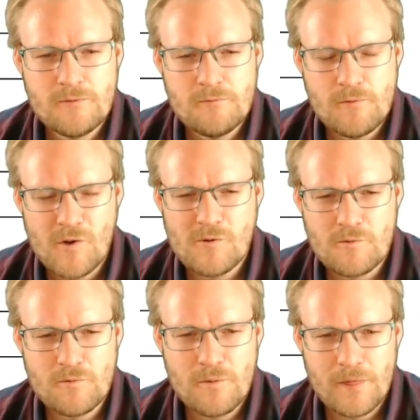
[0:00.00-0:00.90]
Well,
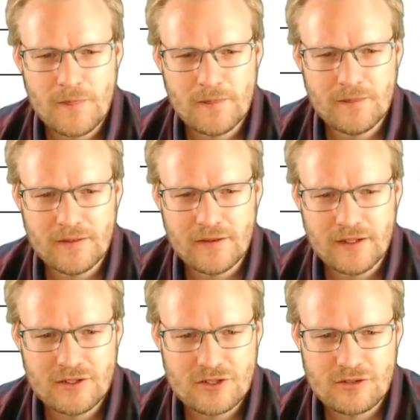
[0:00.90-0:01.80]

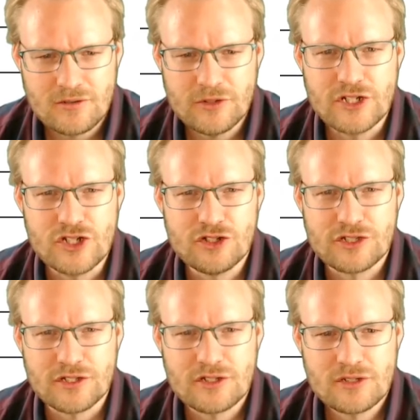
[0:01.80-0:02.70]
let's reduce
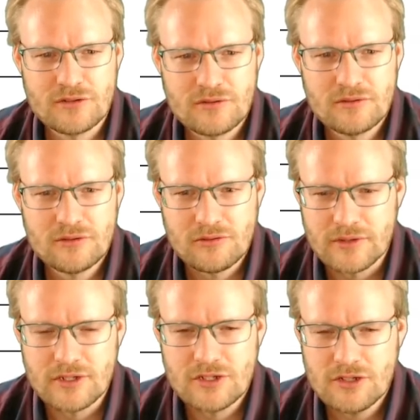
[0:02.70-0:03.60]
it.
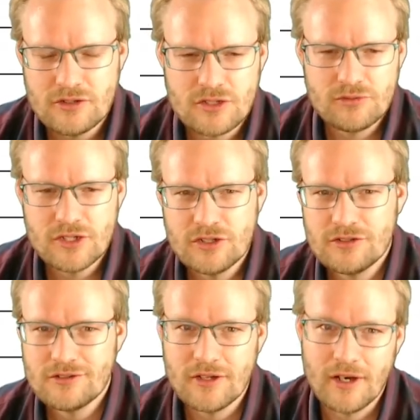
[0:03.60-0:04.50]
Reduce,
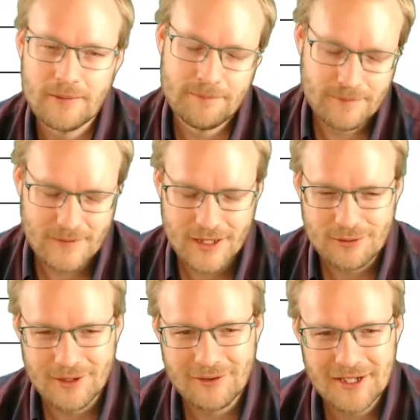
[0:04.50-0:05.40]
yeah, that
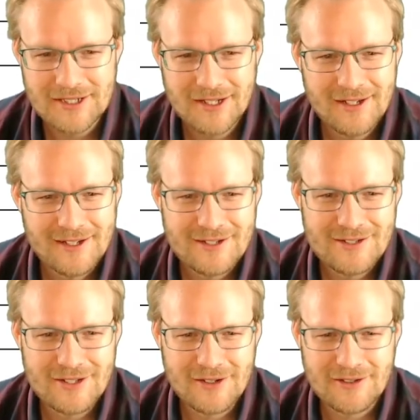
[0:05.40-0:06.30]
one, right?
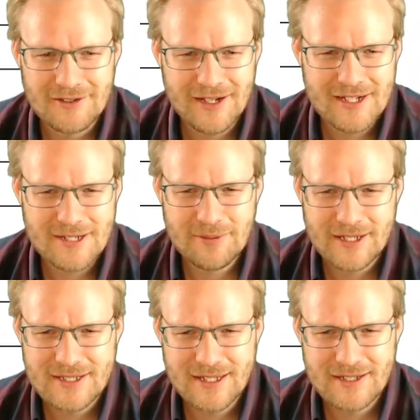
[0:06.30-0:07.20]
So 90
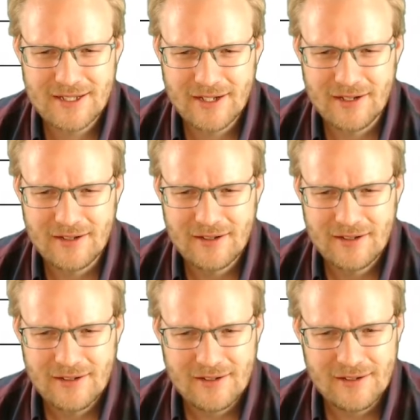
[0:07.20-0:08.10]
plus theta,
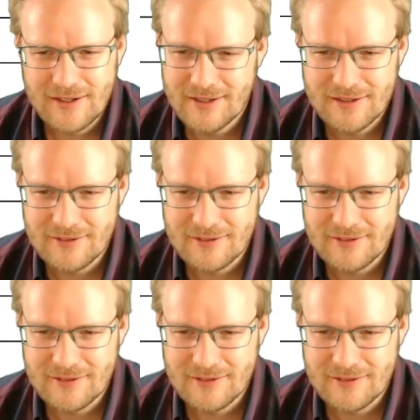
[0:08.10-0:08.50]
I